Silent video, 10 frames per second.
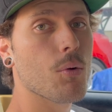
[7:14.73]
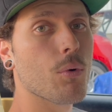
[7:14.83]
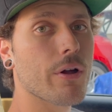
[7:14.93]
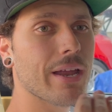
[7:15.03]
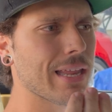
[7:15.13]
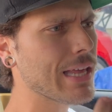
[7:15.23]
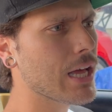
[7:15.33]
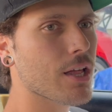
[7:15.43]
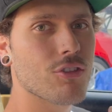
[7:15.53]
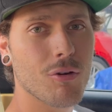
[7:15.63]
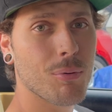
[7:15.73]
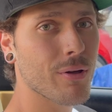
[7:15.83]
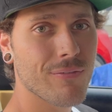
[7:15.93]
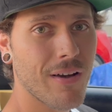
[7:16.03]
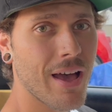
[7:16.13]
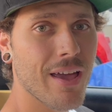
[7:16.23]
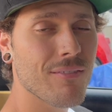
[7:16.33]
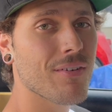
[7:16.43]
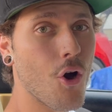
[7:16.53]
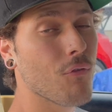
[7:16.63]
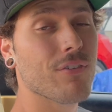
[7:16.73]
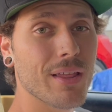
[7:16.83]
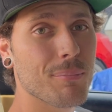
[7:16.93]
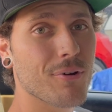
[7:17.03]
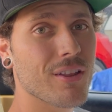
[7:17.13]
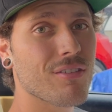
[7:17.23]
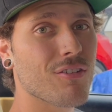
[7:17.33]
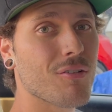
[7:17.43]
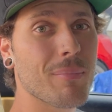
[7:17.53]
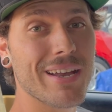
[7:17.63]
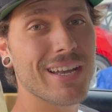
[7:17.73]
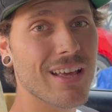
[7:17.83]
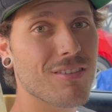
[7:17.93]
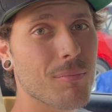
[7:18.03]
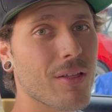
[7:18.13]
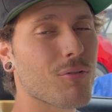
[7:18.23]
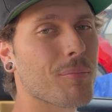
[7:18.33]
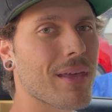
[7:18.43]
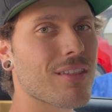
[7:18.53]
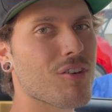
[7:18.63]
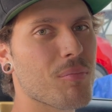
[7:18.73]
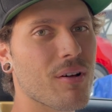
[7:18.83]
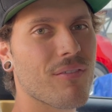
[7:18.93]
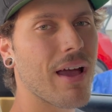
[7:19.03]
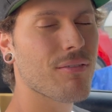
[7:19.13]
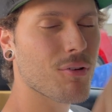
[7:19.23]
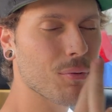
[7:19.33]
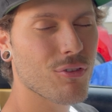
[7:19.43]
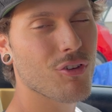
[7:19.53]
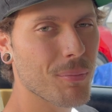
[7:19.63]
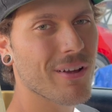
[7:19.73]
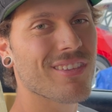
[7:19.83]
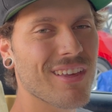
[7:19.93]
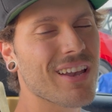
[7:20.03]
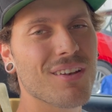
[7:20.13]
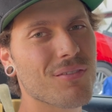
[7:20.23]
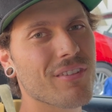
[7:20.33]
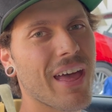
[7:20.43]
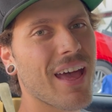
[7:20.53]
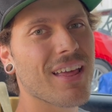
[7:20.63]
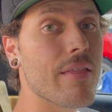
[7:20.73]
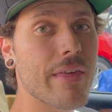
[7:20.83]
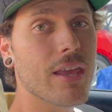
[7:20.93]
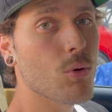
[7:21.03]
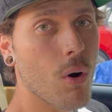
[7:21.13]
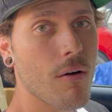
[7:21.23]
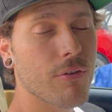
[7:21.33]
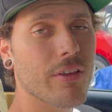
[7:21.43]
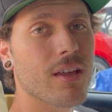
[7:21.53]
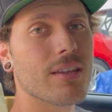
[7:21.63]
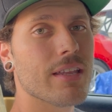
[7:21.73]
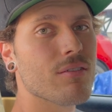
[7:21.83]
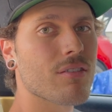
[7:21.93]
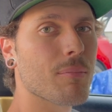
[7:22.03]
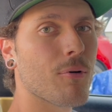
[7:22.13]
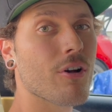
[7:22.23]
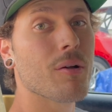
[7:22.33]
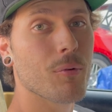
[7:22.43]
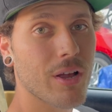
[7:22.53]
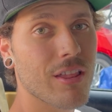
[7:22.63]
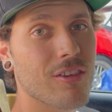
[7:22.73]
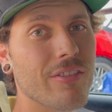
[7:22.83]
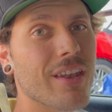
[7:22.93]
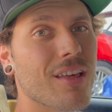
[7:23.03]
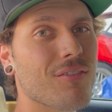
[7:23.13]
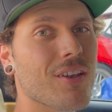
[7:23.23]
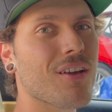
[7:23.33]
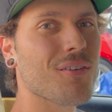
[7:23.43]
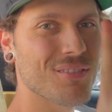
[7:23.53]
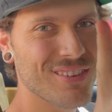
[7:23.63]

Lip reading: We're hitting 2.5. Hopefully pretty soon. By next month, we'll be at 2.5. So we're super excited for that. Thank you all for the continued support, and we'll catch you in the next video.